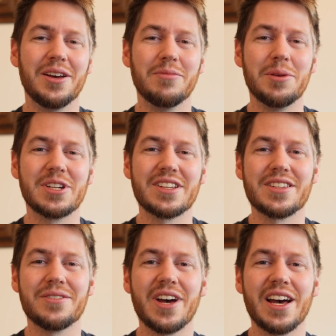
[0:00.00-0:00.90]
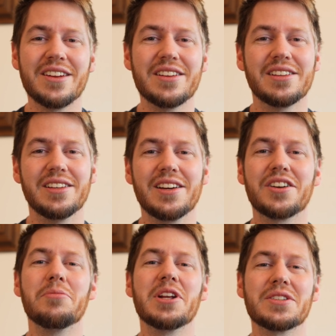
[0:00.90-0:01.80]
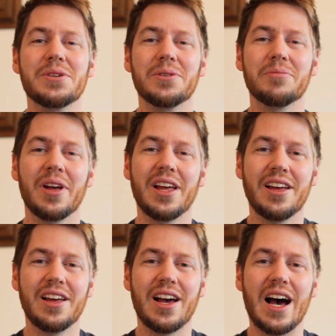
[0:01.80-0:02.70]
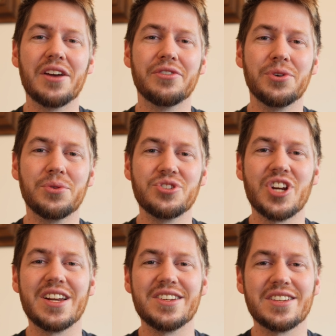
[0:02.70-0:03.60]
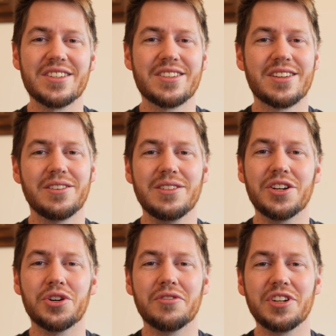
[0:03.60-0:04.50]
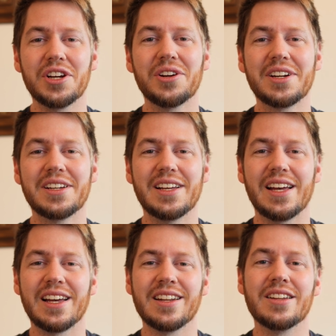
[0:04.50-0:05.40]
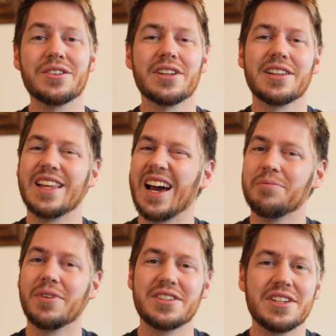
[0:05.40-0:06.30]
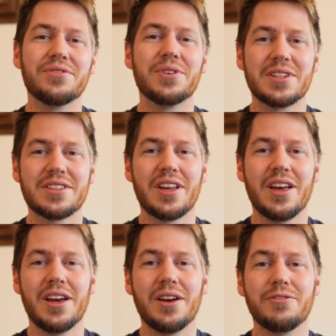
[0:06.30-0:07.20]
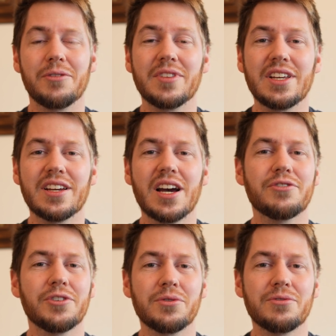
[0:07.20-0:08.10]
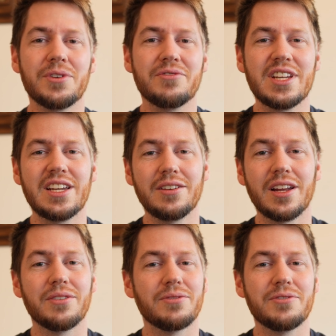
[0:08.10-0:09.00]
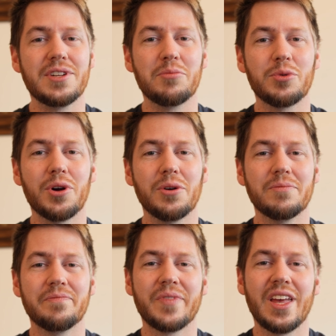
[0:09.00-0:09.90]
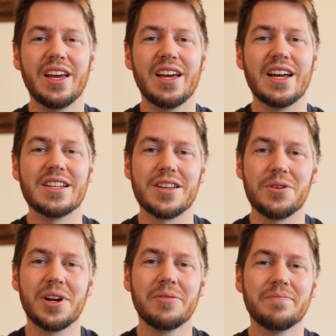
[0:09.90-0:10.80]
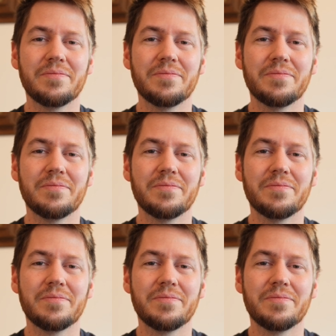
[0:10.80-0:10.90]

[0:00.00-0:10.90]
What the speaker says: maybe because they've had incremental iPhone changes year over year, and there's not that much difference from the iPhone 15 and 15 Pro, etc.